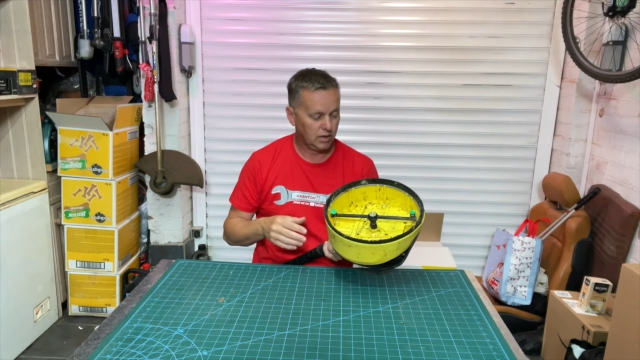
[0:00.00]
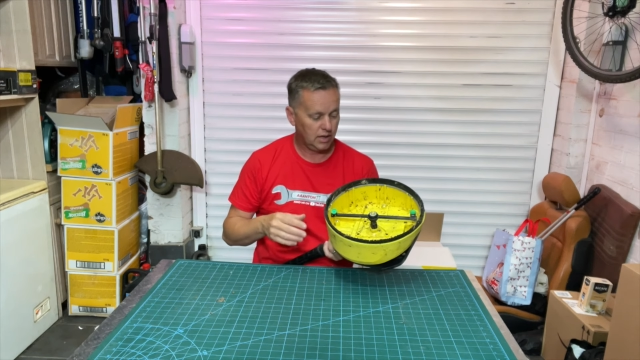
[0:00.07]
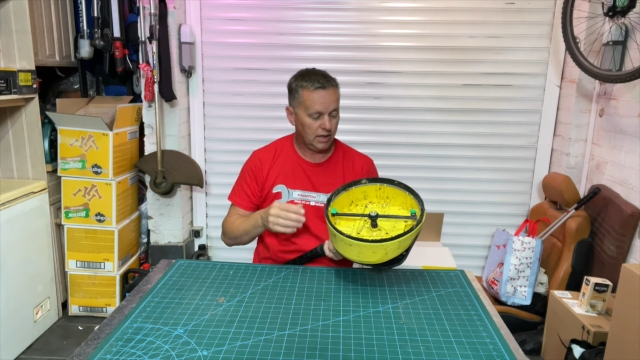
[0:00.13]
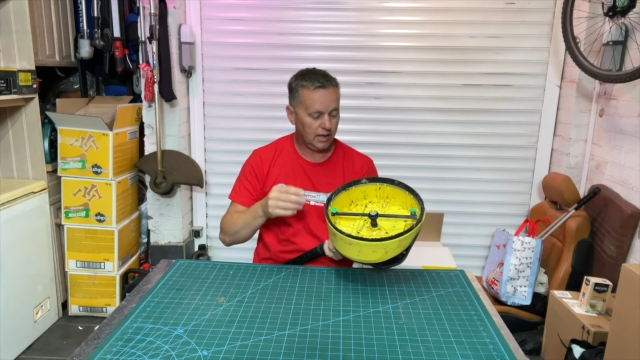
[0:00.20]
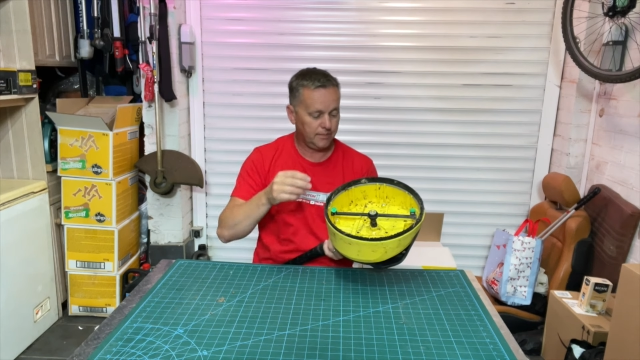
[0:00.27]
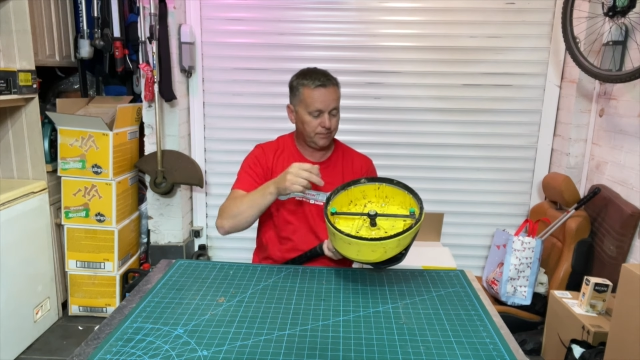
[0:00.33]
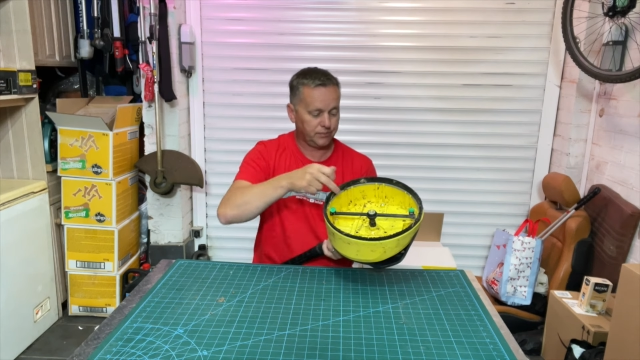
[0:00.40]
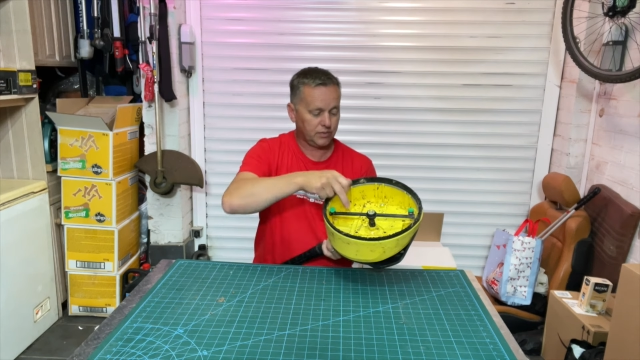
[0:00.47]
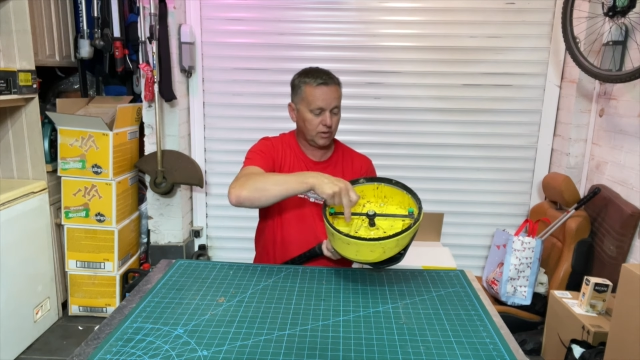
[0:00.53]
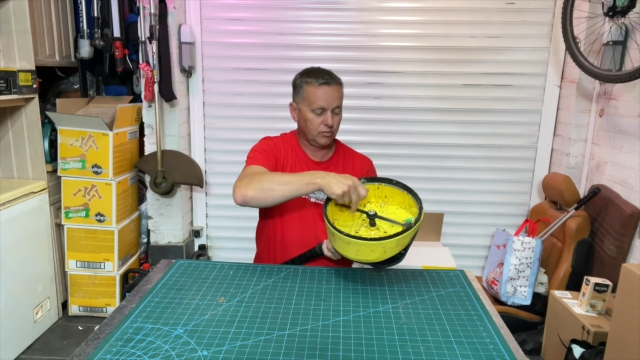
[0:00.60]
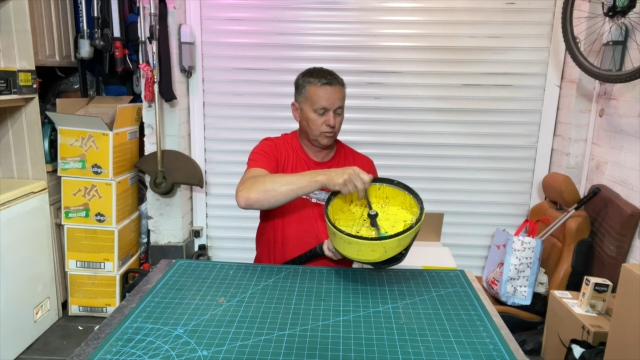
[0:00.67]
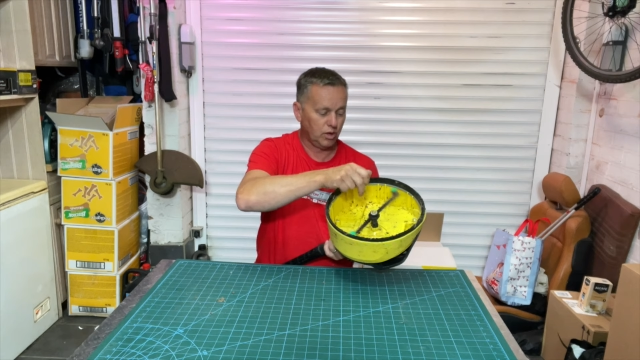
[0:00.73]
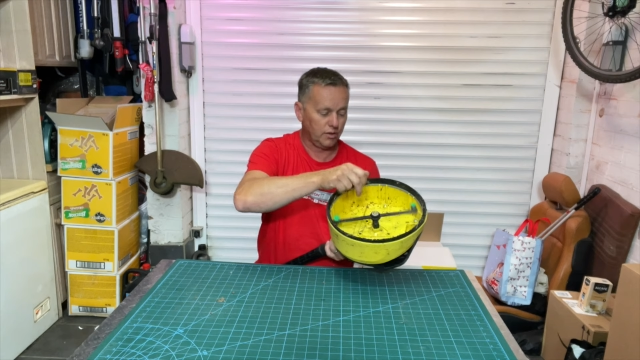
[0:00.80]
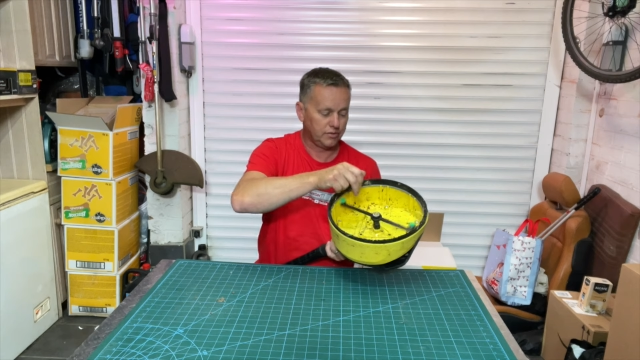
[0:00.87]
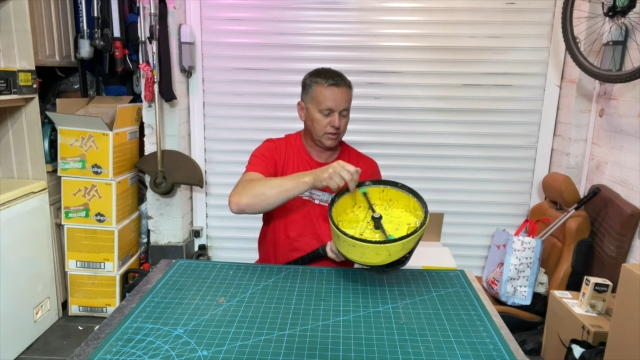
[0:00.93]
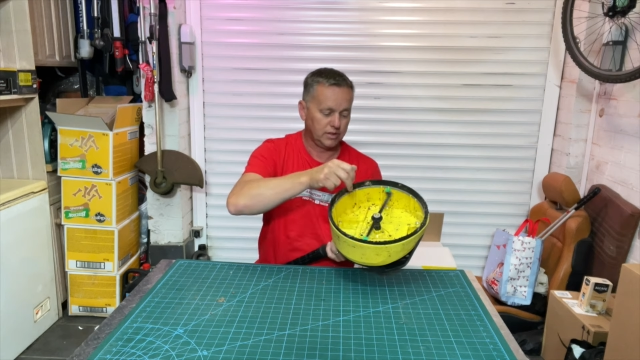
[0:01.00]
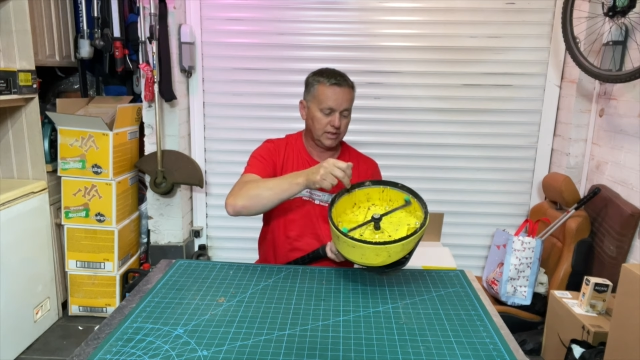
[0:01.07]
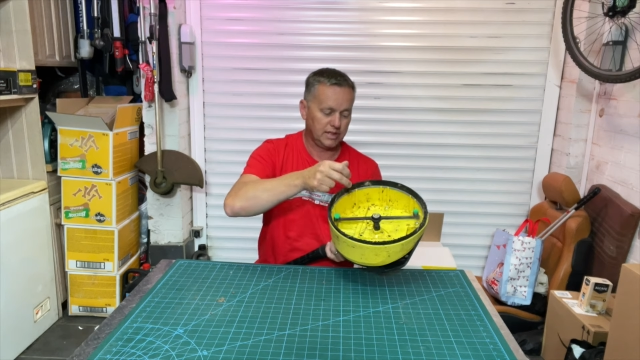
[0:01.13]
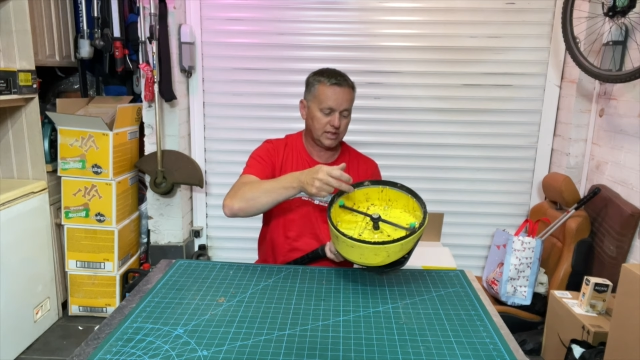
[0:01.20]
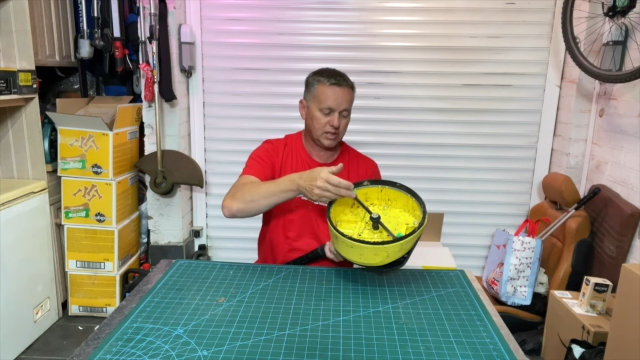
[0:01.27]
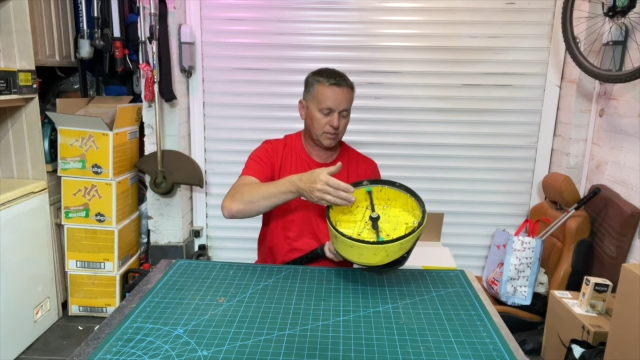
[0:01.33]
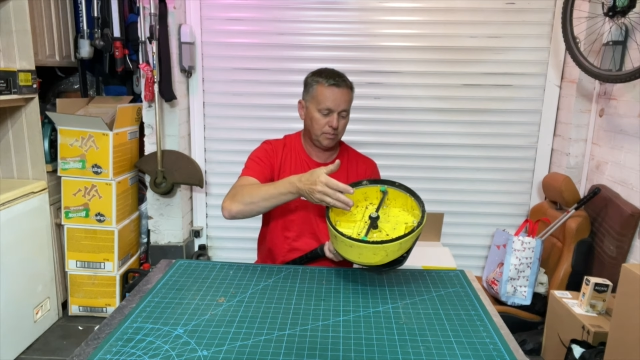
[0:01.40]
rather than
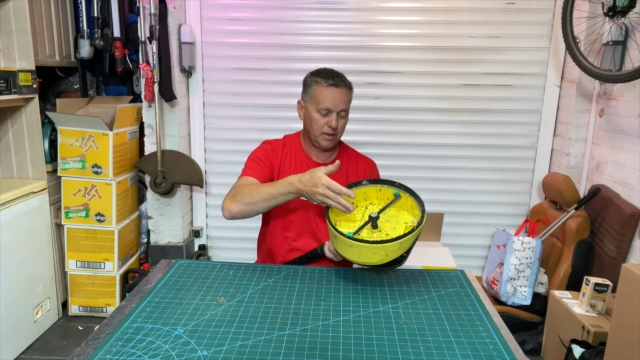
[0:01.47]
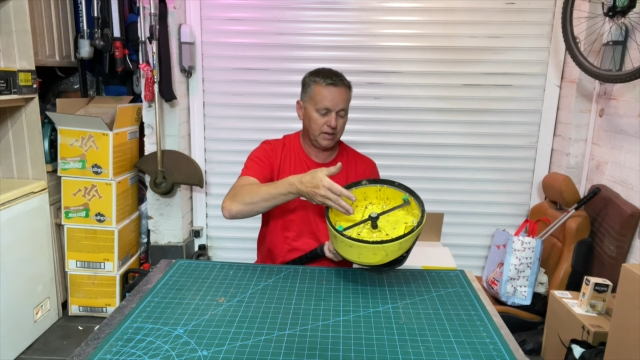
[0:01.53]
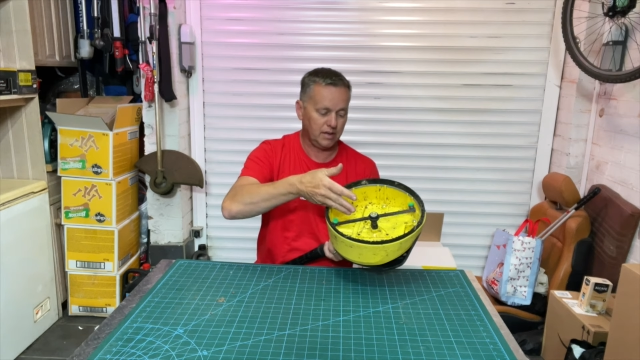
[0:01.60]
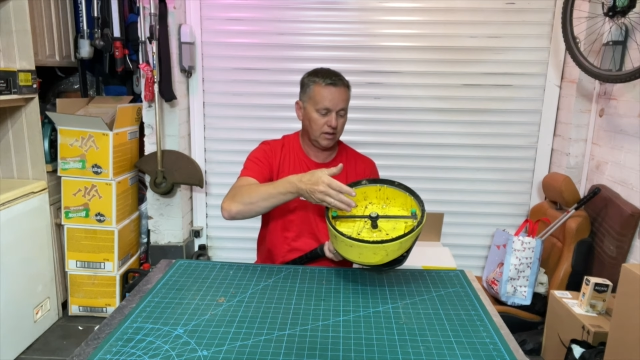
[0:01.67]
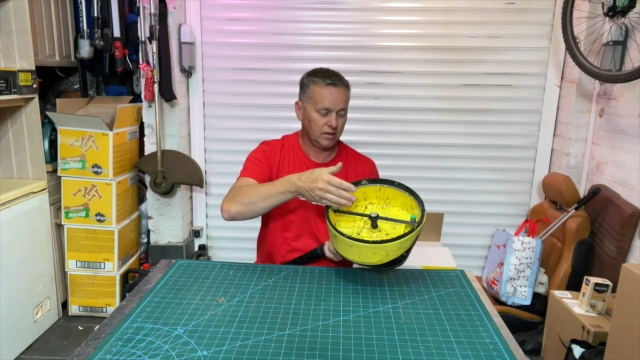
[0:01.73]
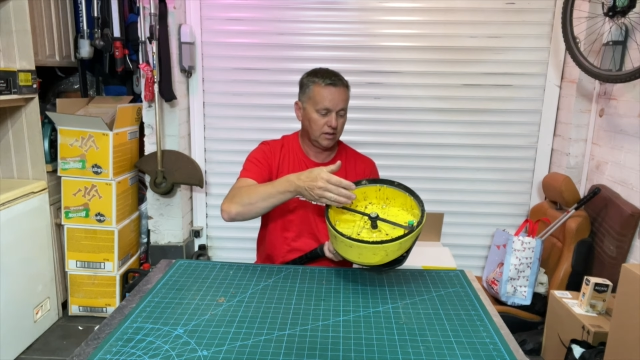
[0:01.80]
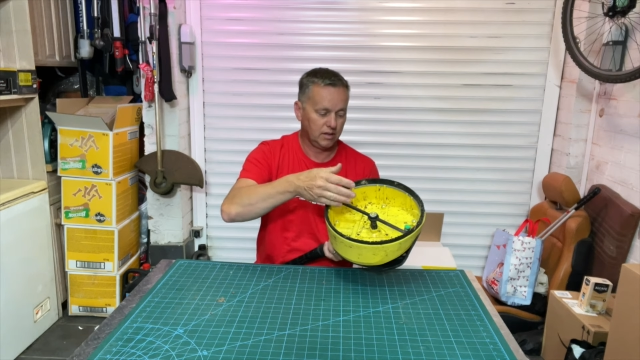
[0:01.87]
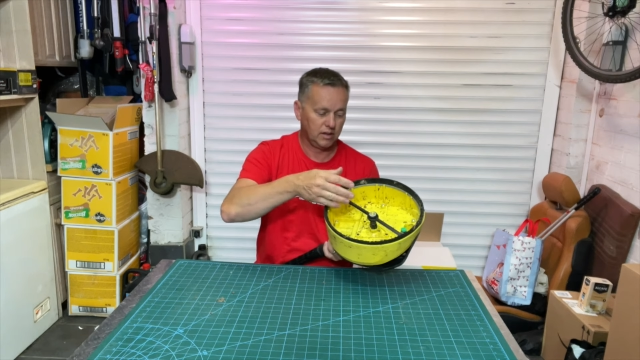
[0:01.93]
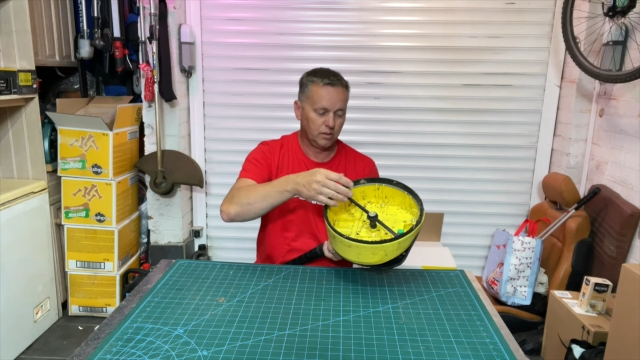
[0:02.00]
this spinner